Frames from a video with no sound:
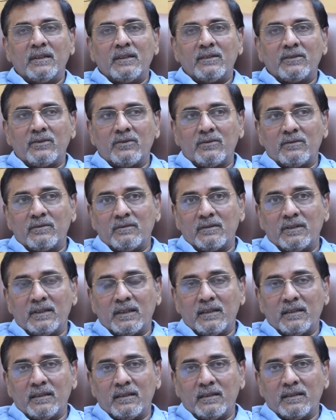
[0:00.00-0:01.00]
So
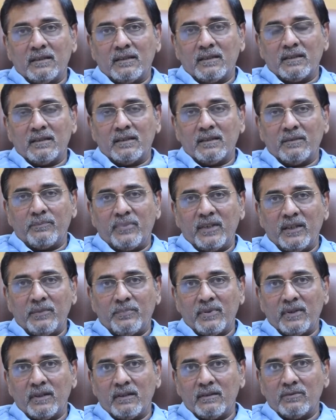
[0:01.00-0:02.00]
the
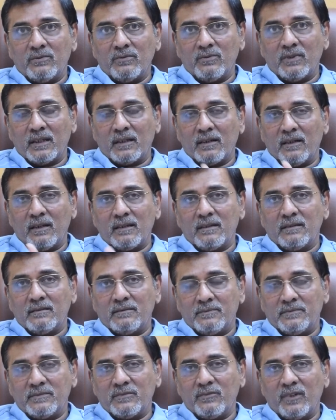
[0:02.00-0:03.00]
people who are all
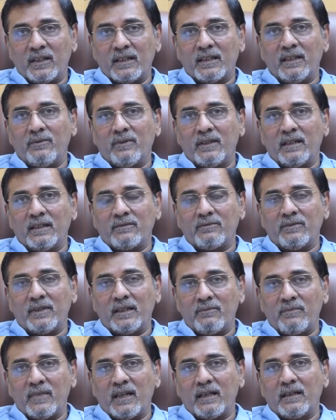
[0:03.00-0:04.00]
working with us, we
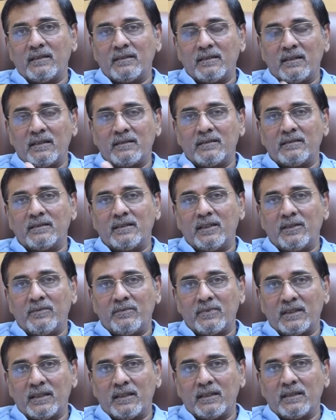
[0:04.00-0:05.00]
have managers,
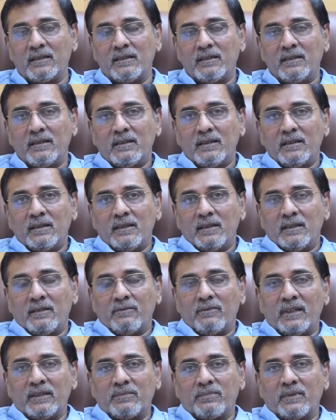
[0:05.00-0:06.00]
GMs and
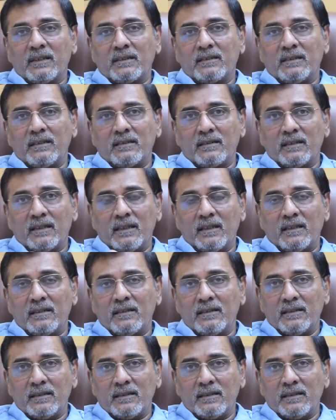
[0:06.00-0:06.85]
vice presidents and